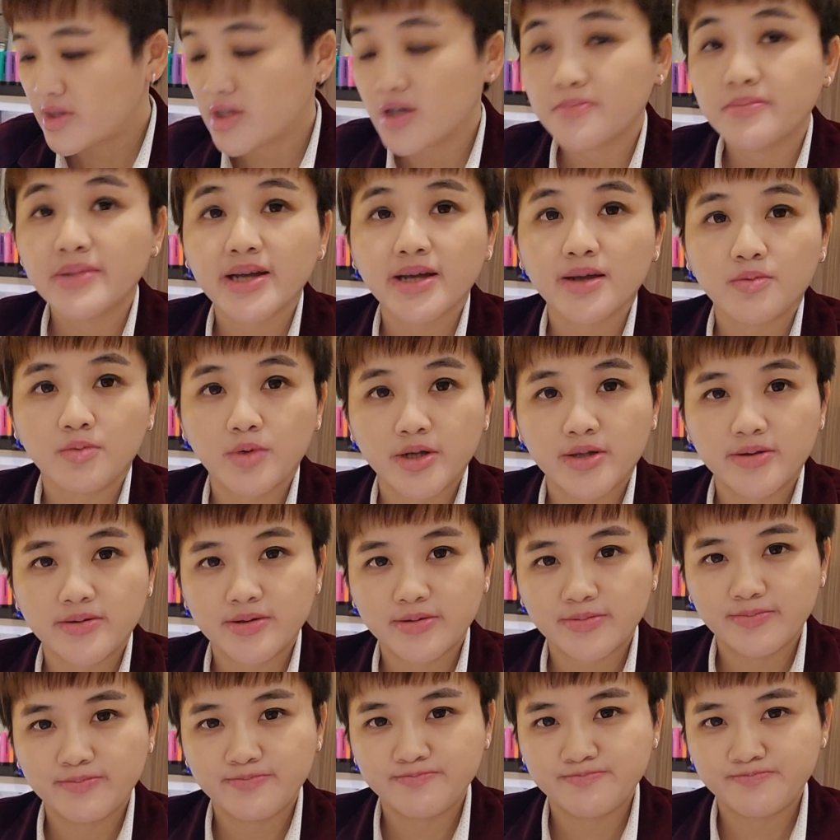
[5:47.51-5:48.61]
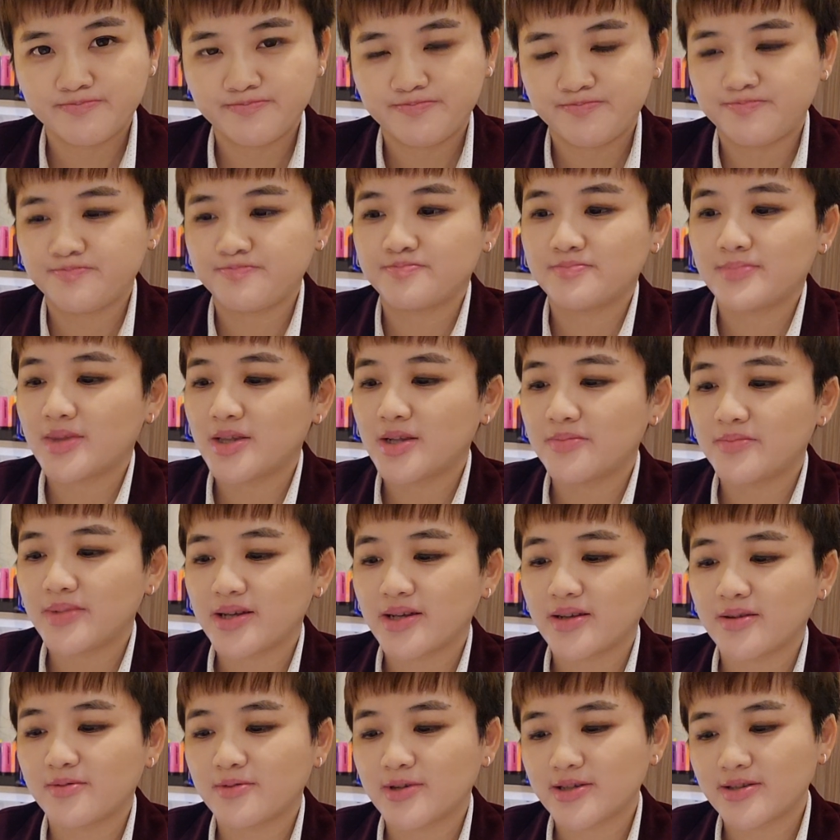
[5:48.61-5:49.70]
not black and white. Not
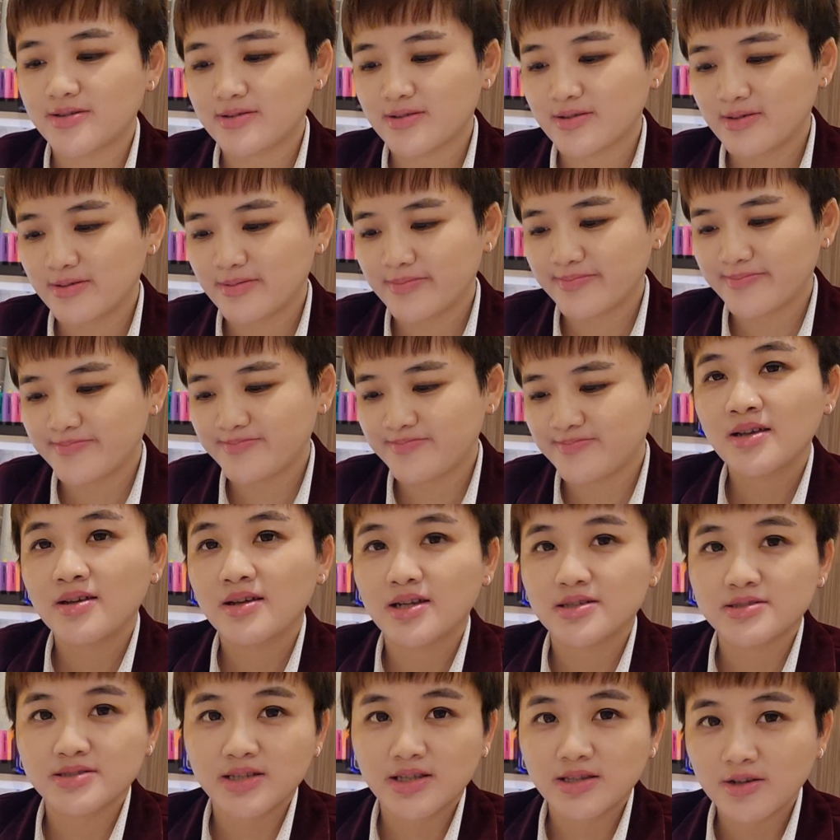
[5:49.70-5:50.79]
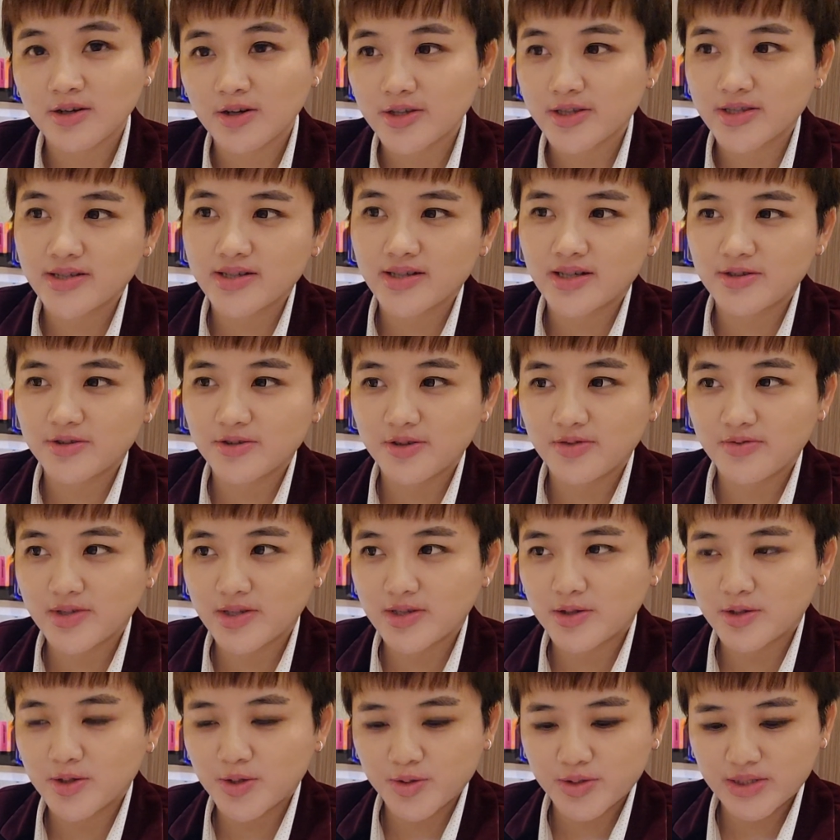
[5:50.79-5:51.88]
black and white. As an author, I don't
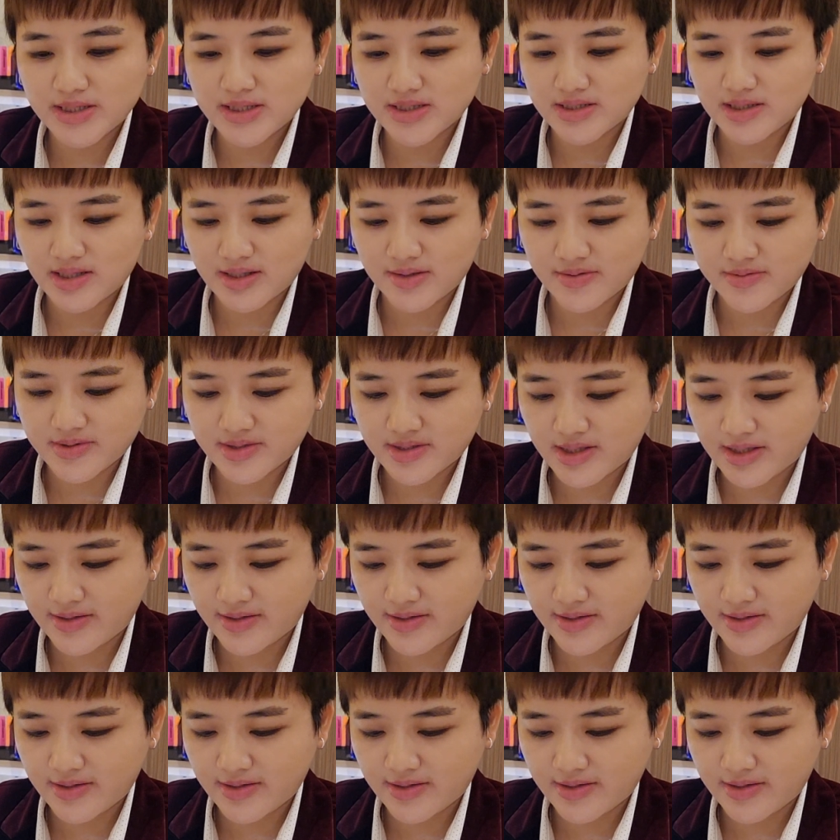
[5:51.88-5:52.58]
even know this type of